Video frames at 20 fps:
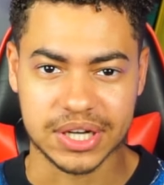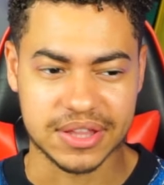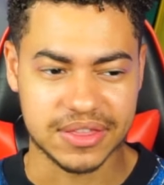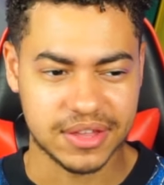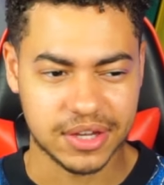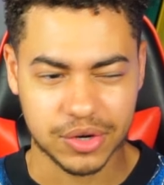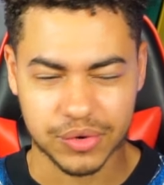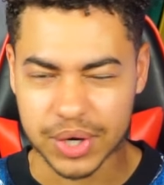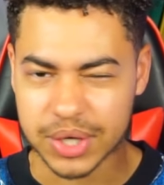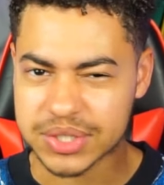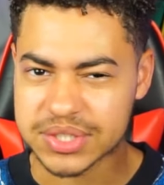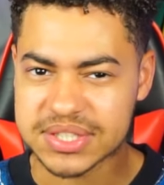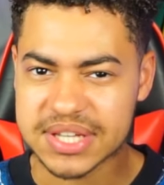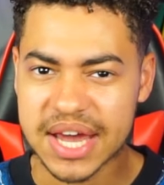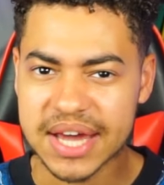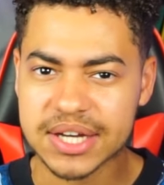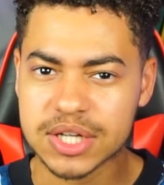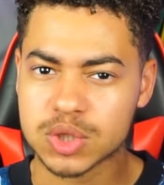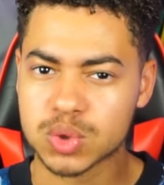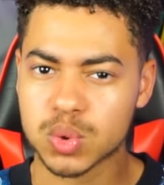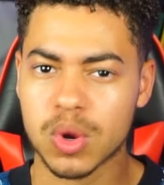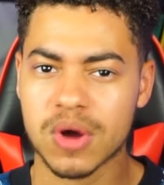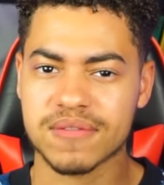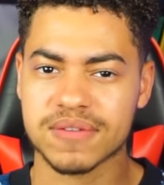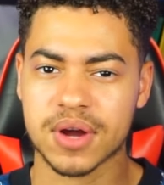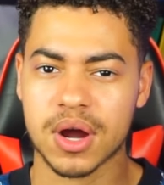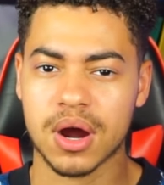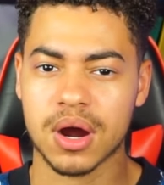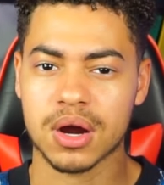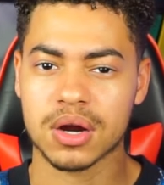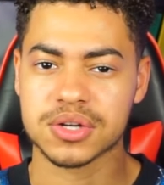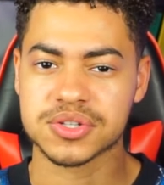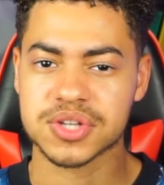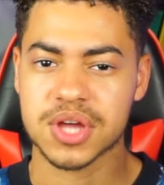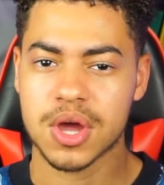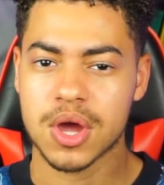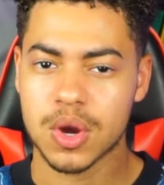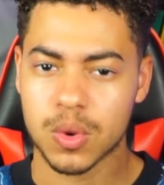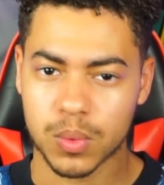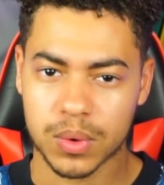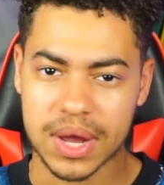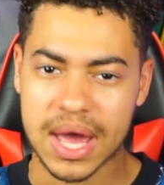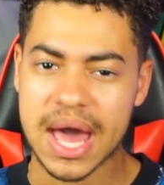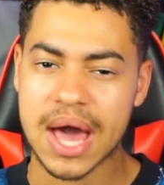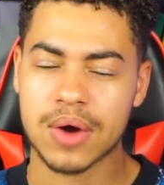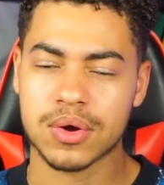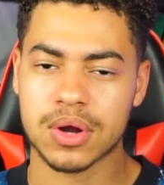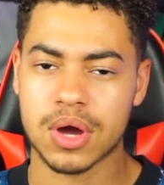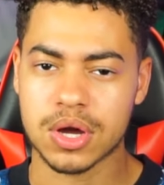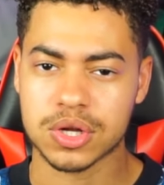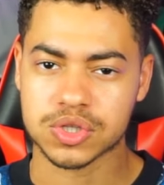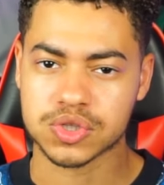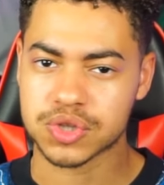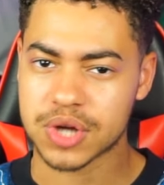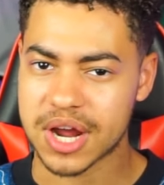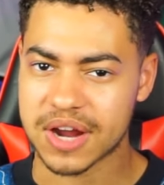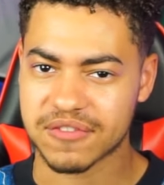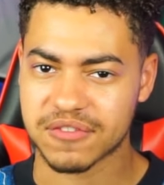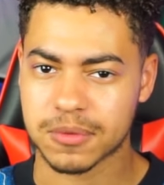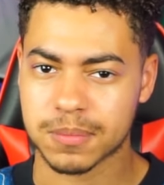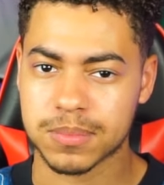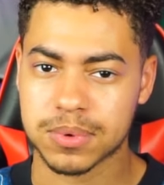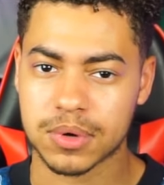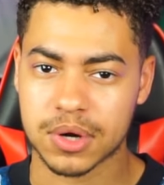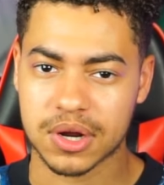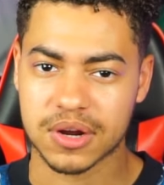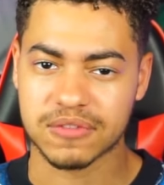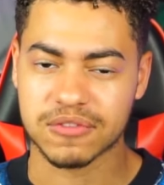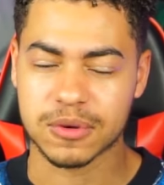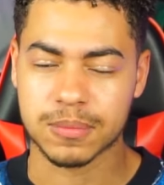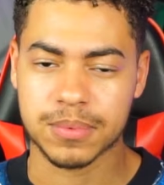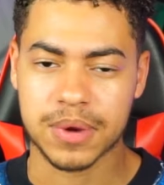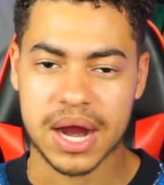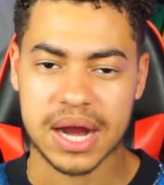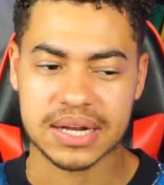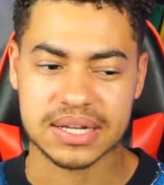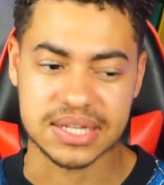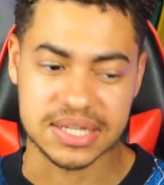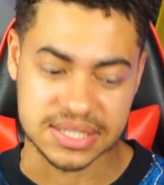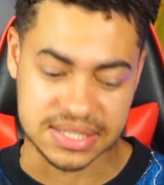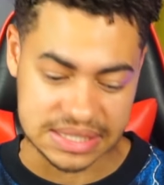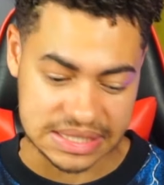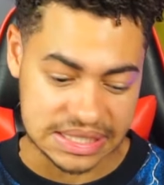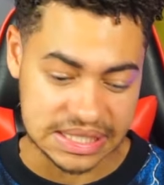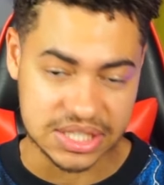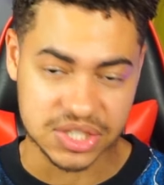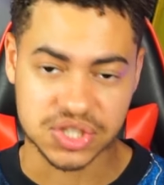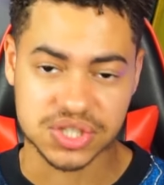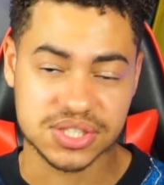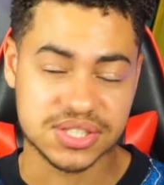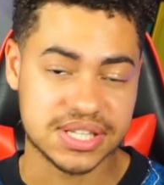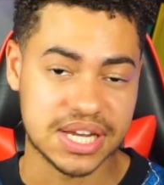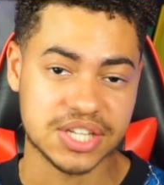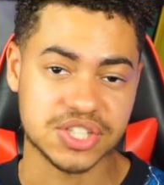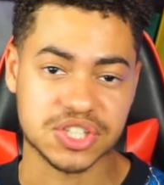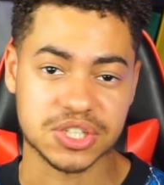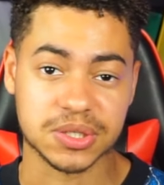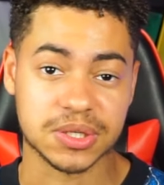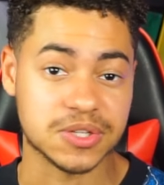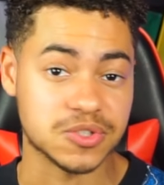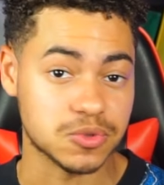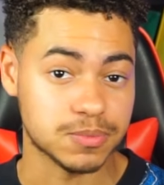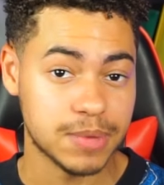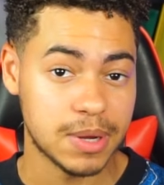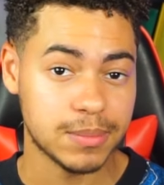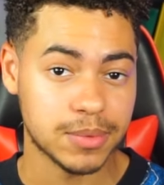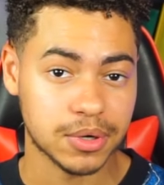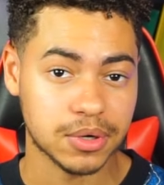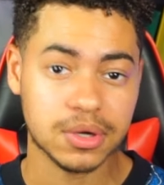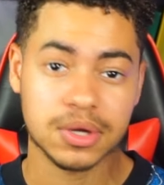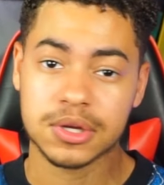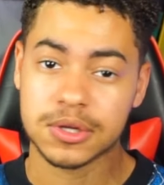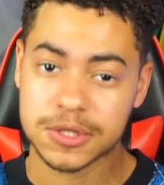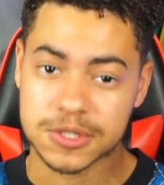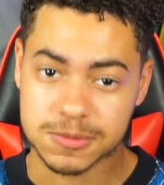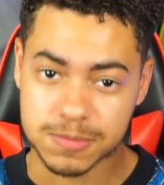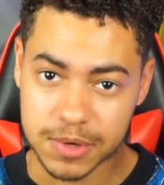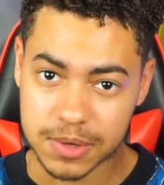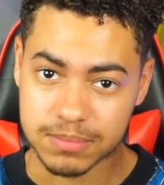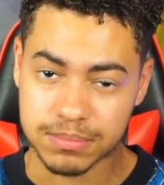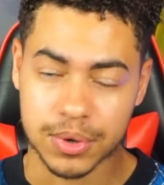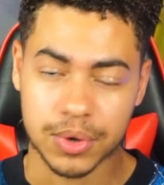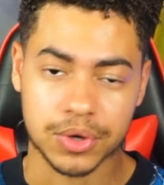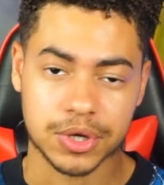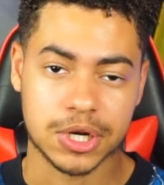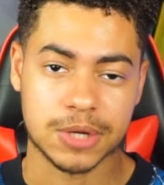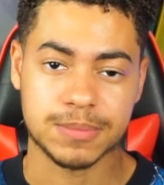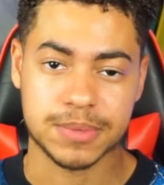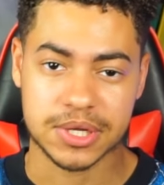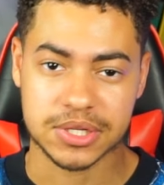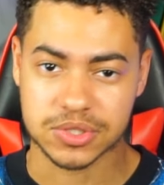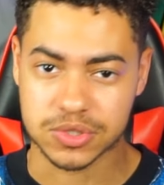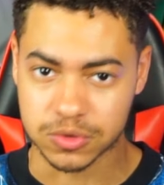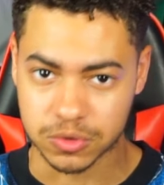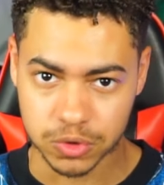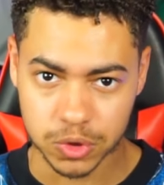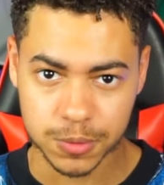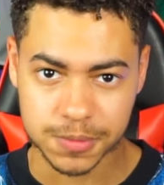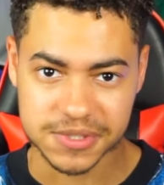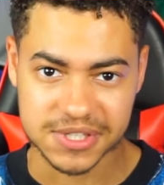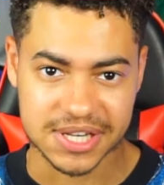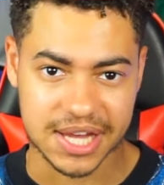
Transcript: I think around 10 to 12 cars were out on track for practice each session, because remember, it's being broken up into groups